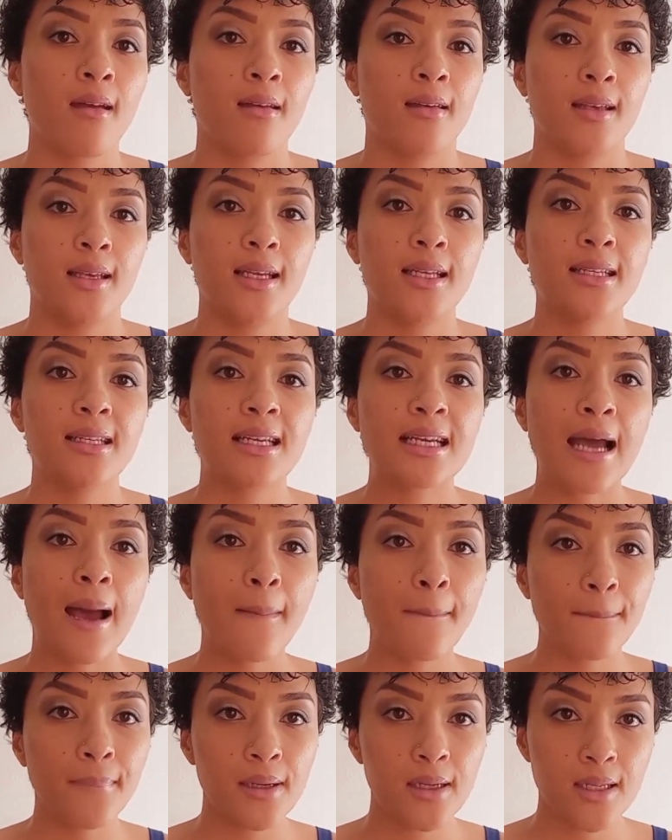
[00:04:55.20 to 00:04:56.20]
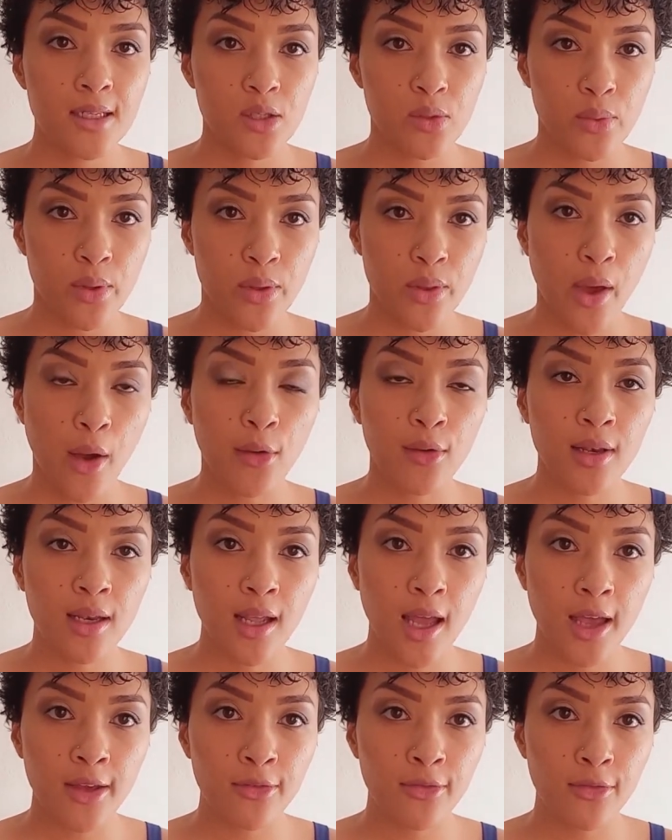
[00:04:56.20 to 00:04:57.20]
In companies with only
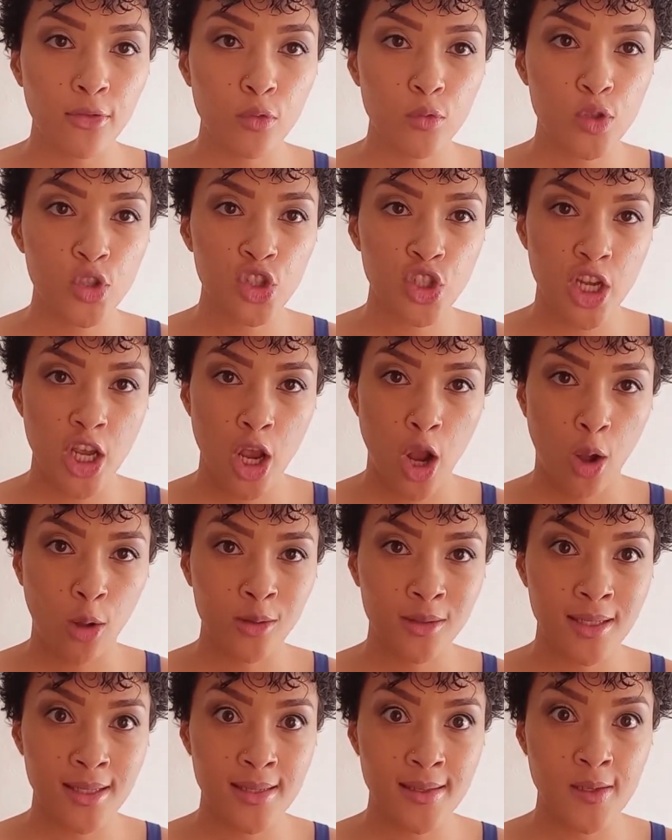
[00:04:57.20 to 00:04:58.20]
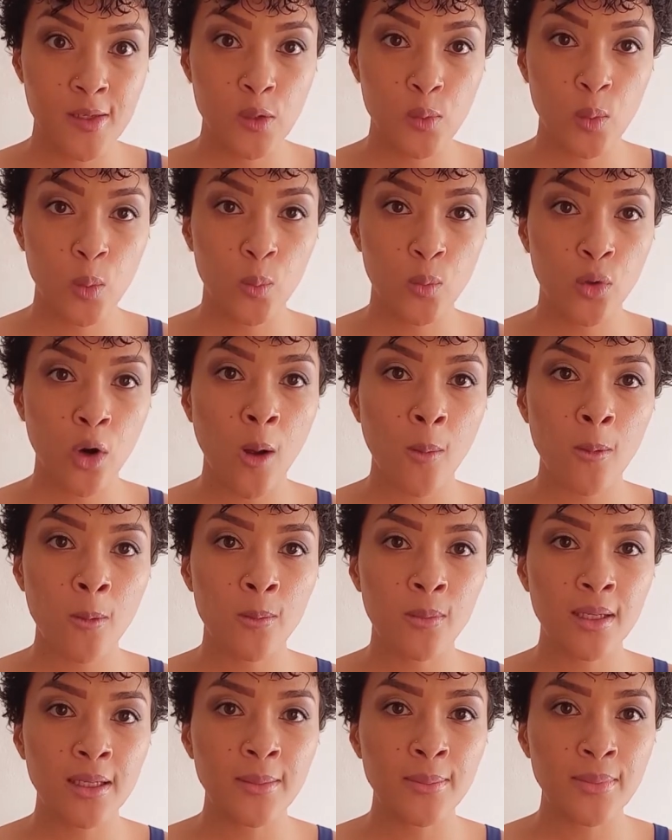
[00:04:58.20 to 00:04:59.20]
a few shareholders, this will
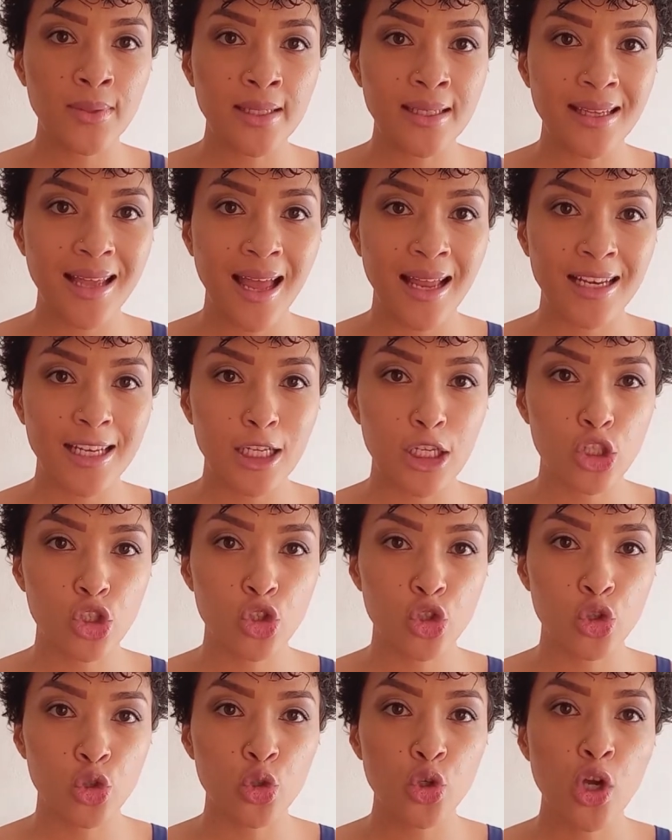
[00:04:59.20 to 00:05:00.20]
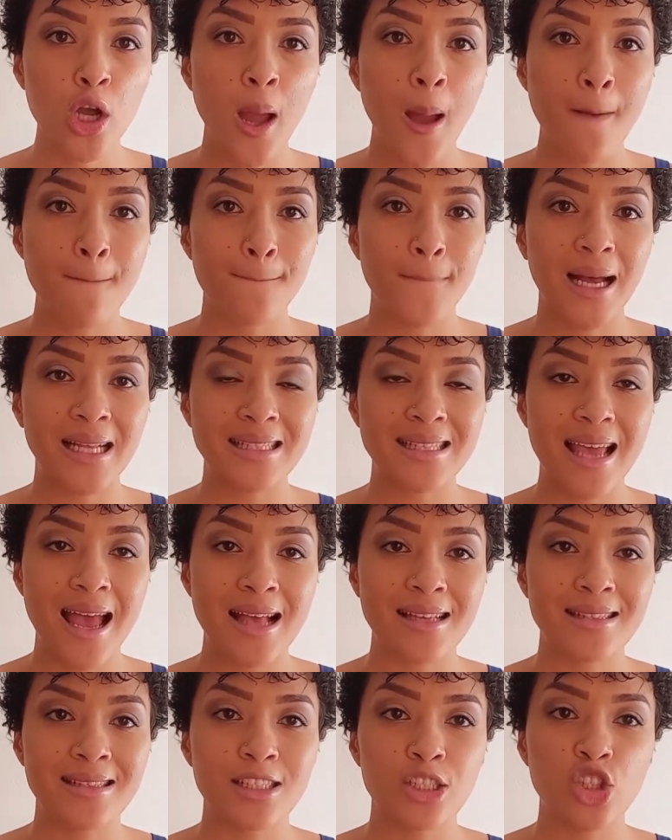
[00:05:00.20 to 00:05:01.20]
probably be an issue, but
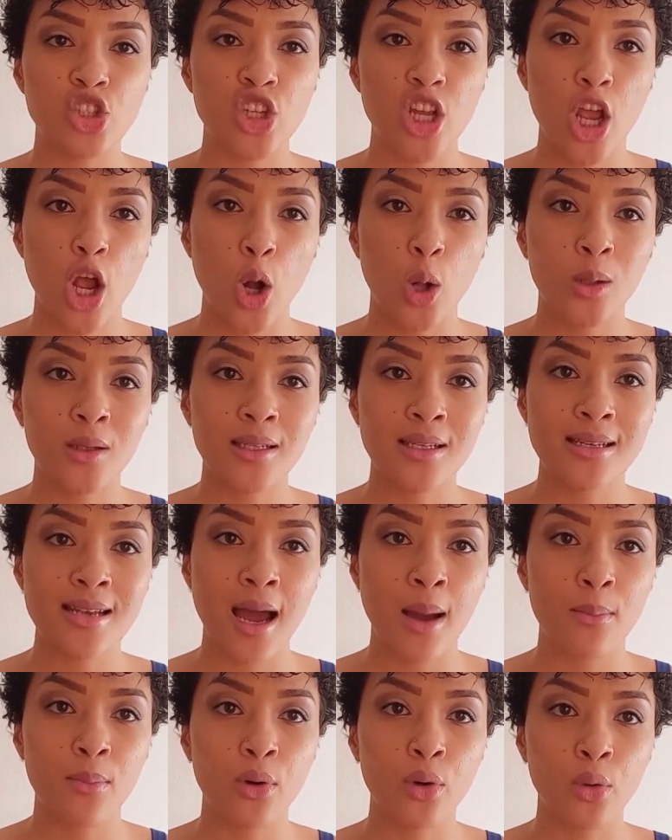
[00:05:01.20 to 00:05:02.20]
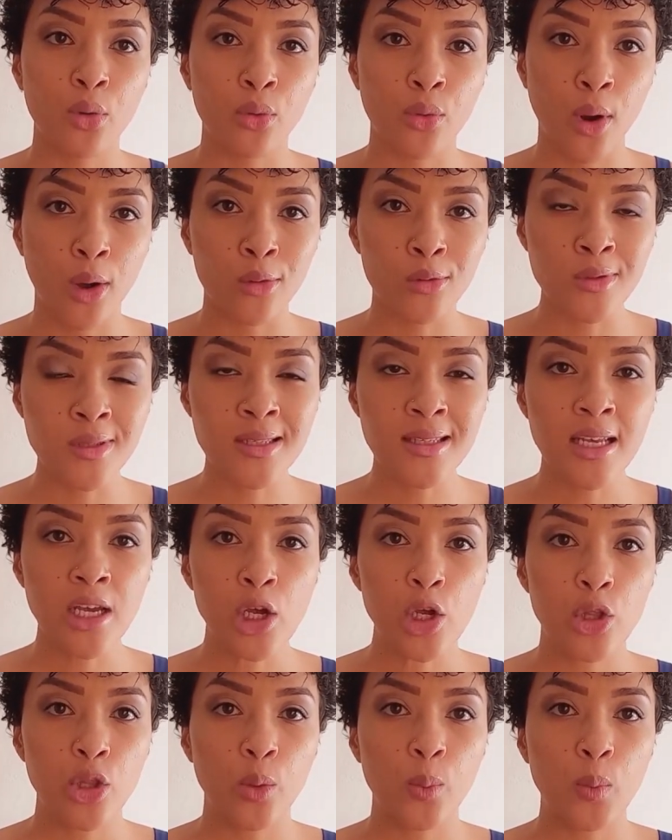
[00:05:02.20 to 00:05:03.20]
as the shareholder number grows,
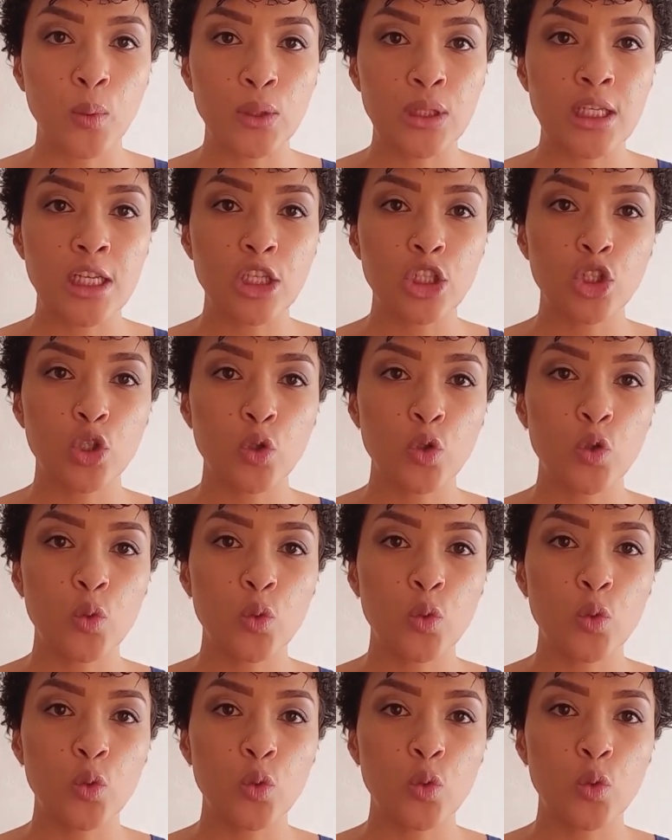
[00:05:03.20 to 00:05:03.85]
the potential to